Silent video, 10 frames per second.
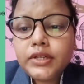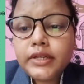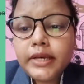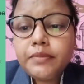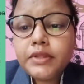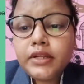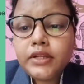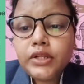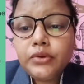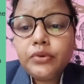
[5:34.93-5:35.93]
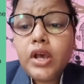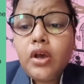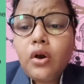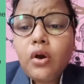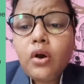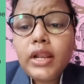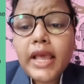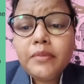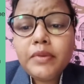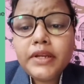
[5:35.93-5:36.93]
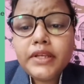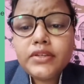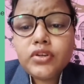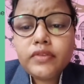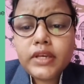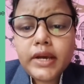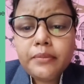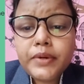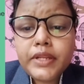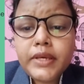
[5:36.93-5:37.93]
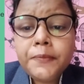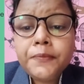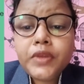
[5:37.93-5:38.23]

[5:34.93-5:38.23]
Debt include all liabilities of the company.